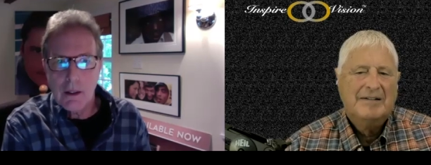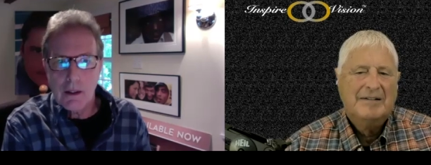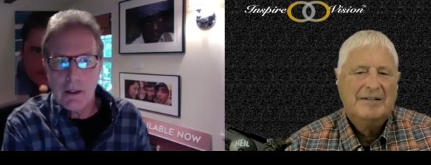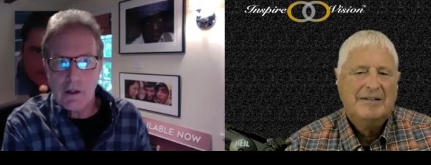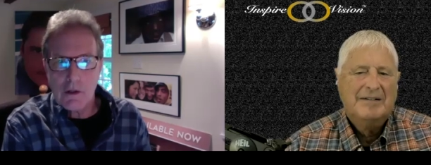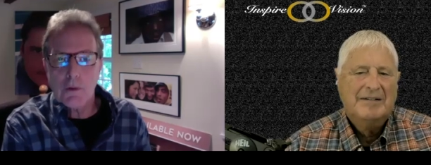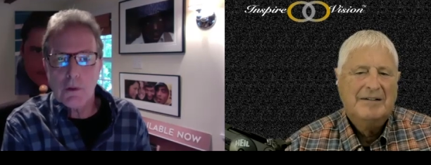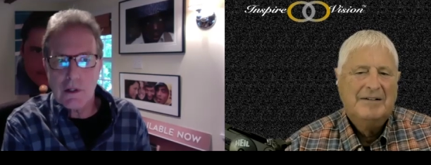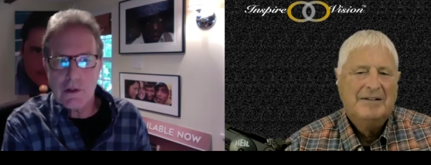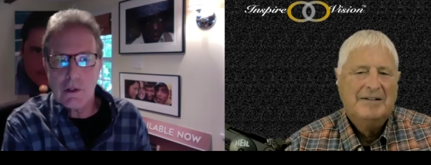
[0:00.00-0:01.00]

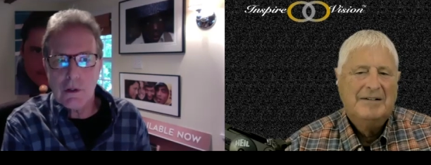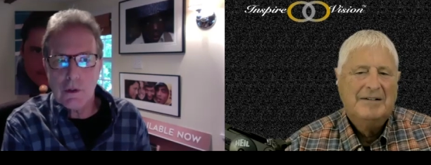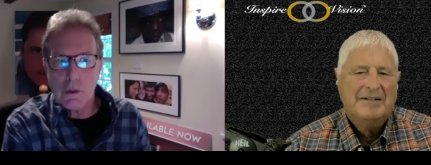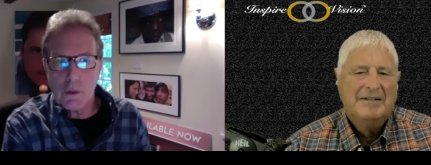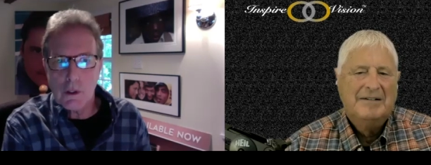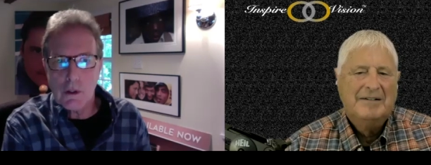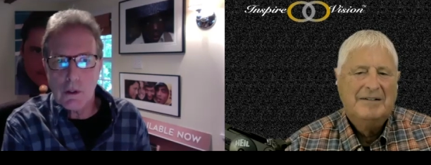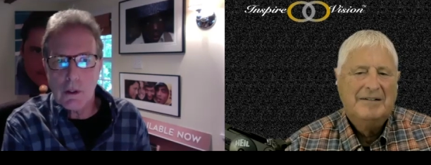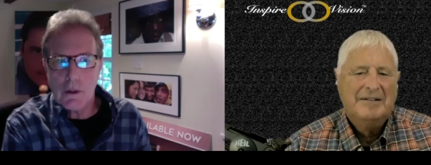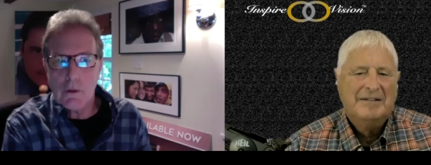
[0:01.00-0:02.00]
Speaker 1: experience in you and,
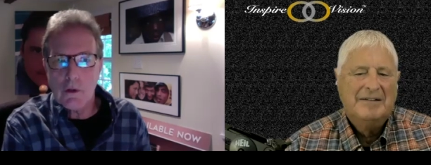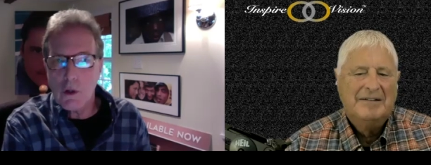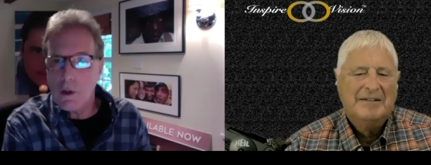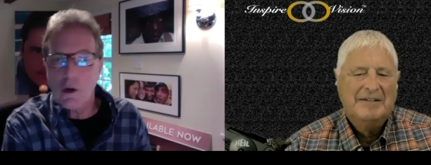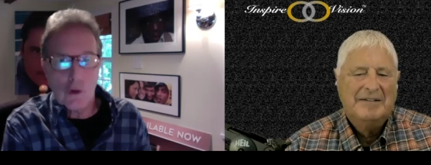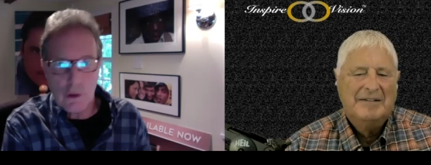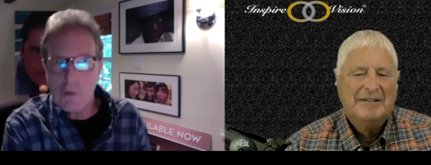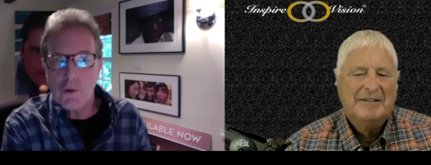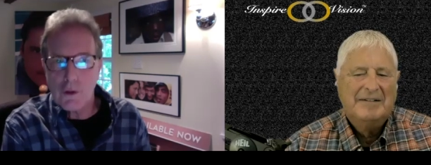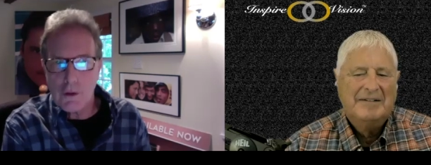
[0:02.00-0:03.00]
and you know how good it
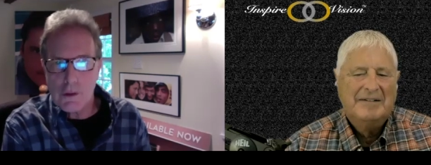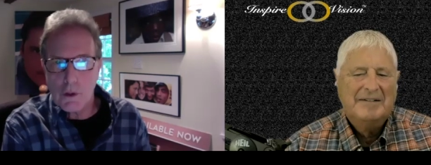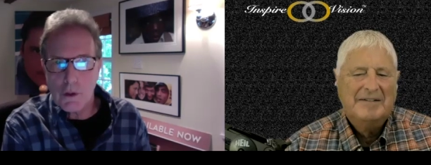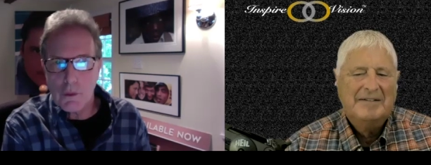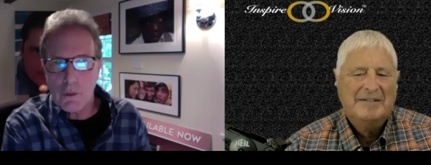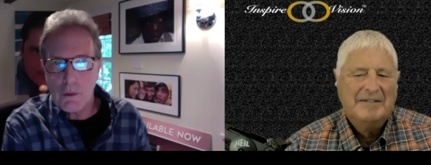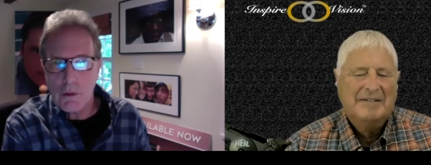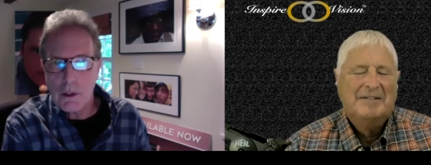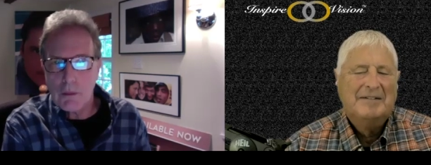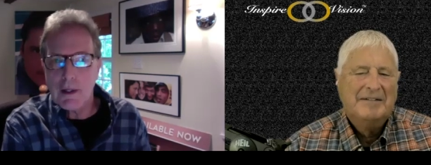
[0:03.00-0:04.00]
feels when you
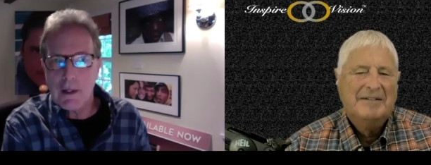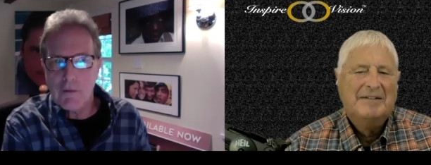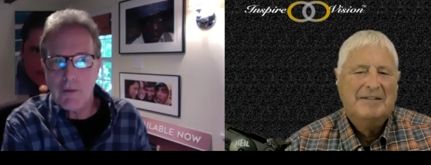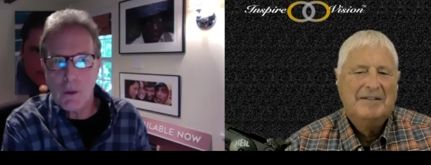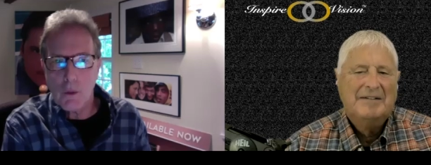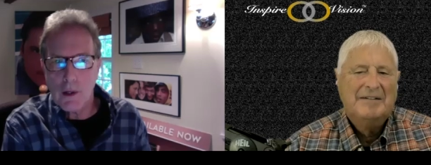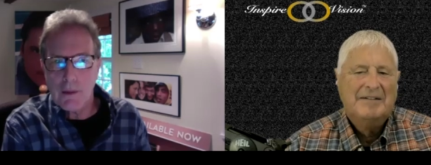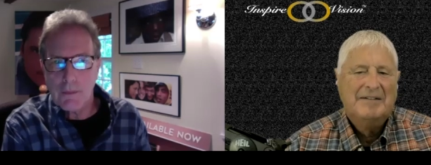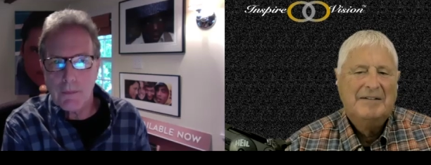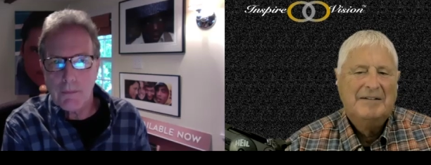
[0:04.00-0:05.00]
can behave that way.
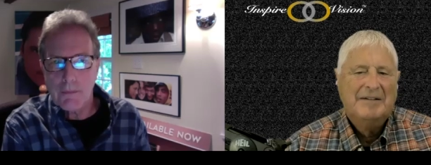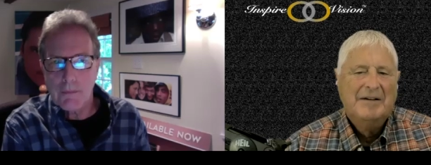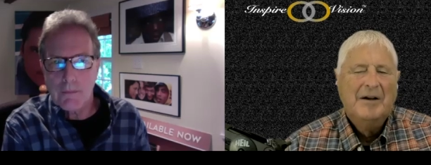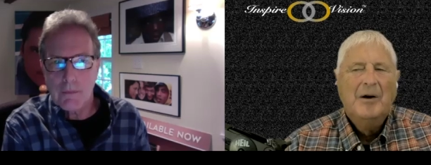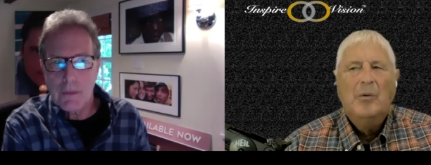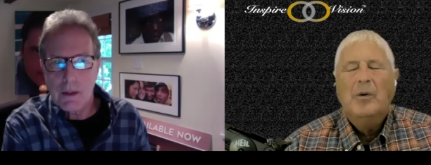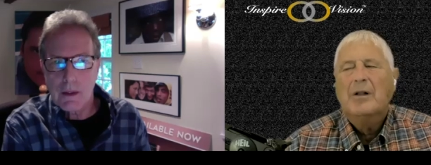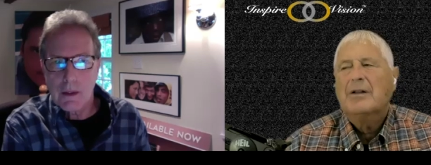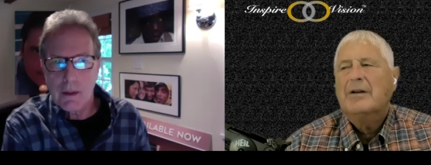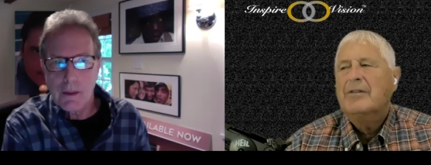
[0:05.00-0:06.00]

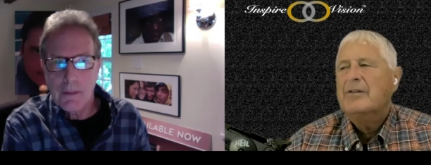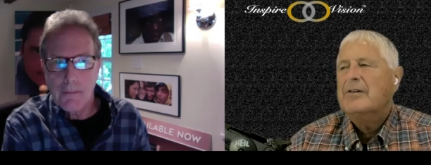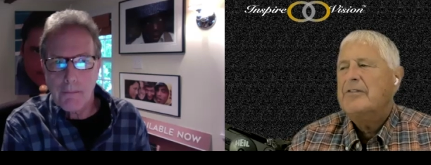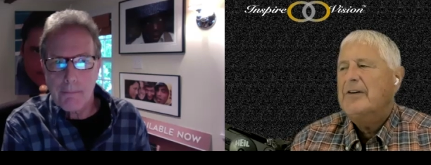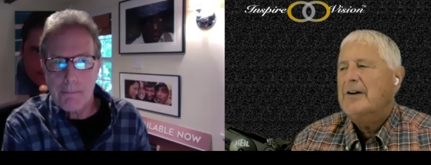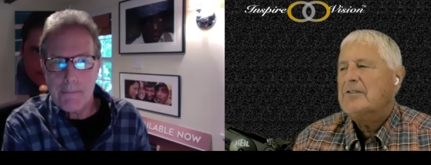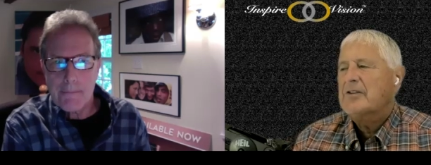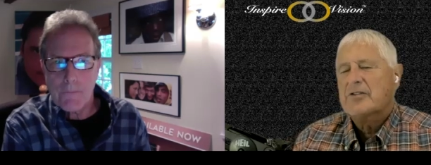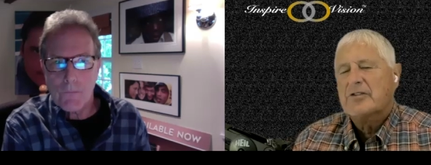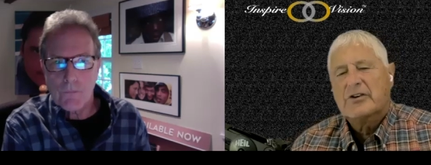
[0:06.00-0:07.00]
Speaker 2: Well, and the effect
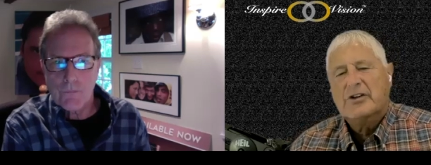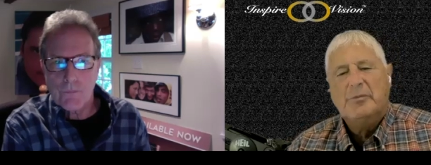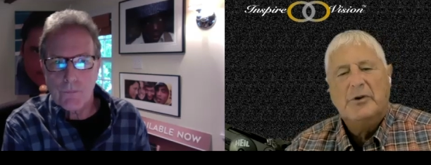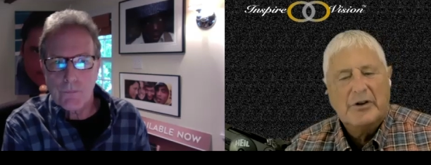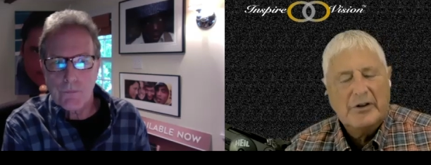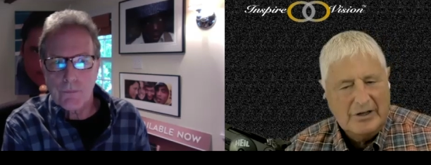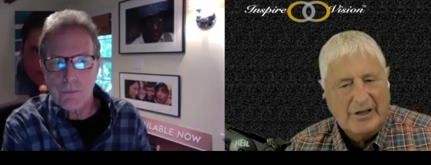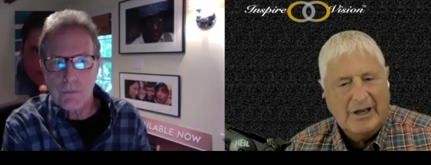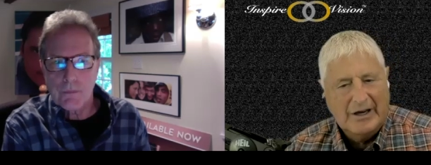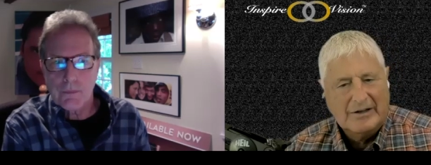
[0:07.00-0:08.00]
that the
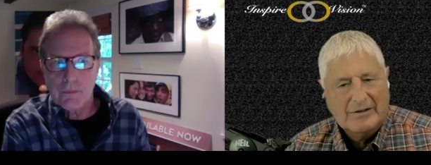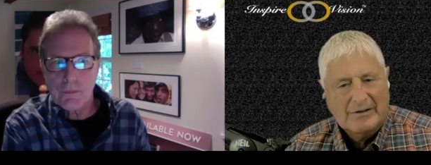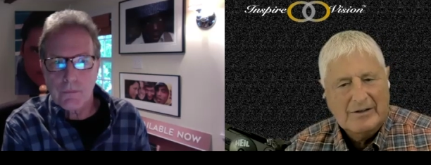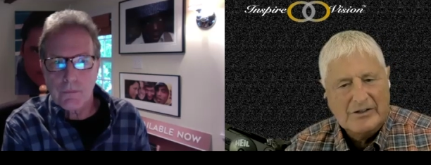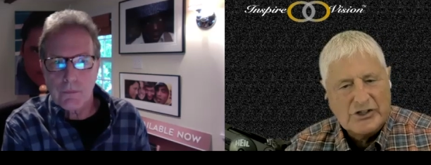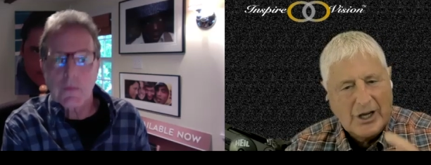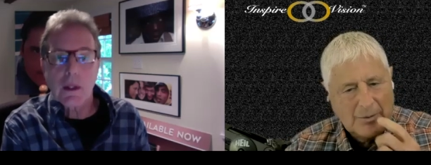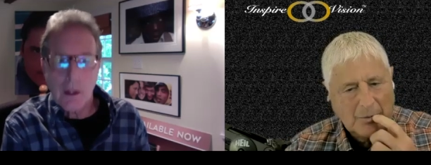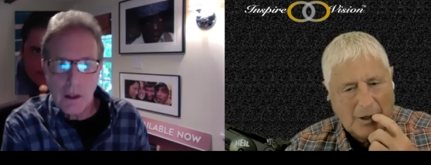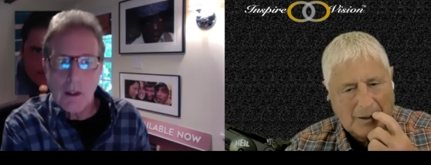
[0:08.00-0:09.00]
community had in
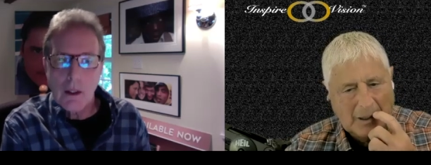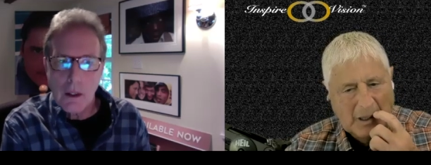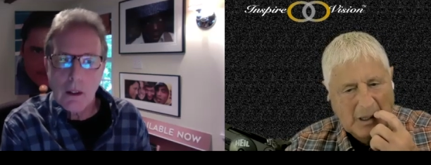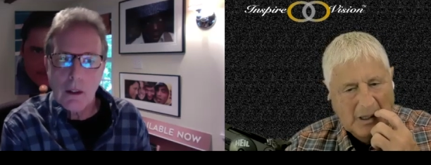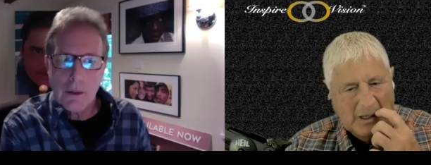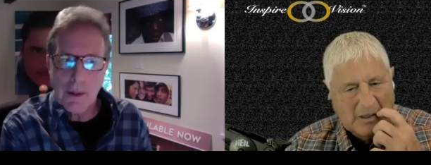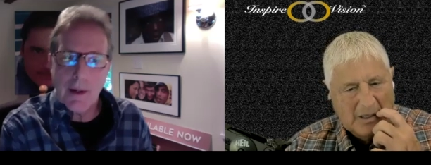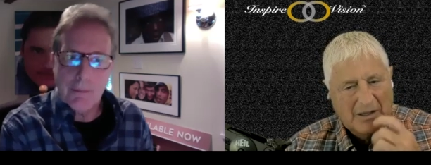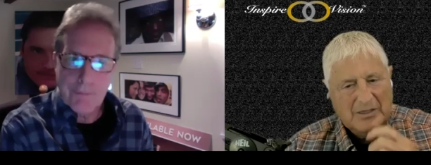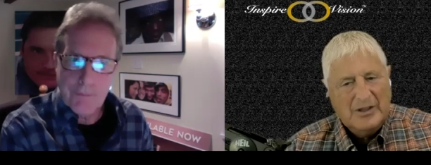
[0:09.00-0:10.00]
Jabberwocky, yeah.
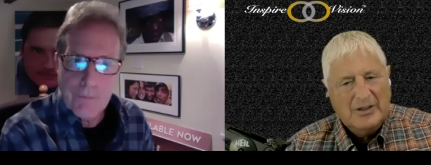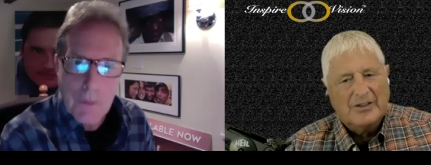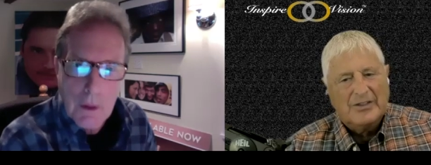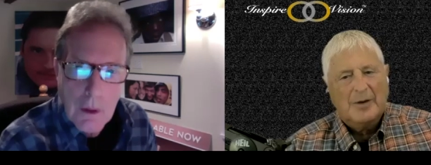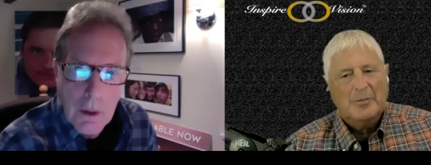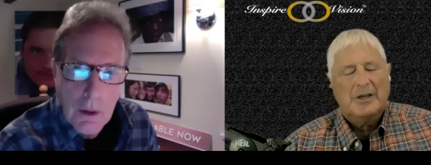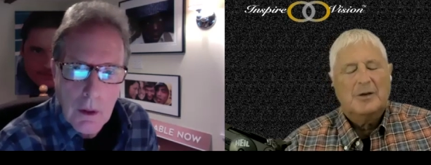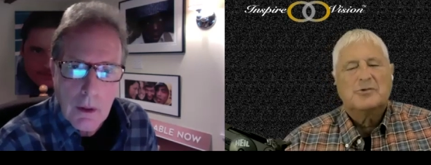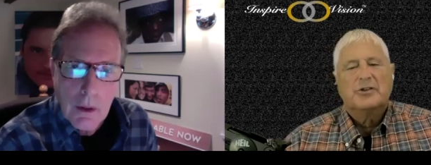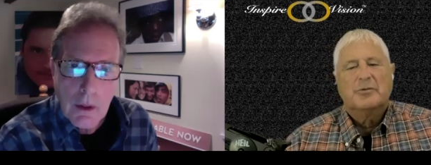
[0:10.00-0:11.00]
I, I think that that becomes an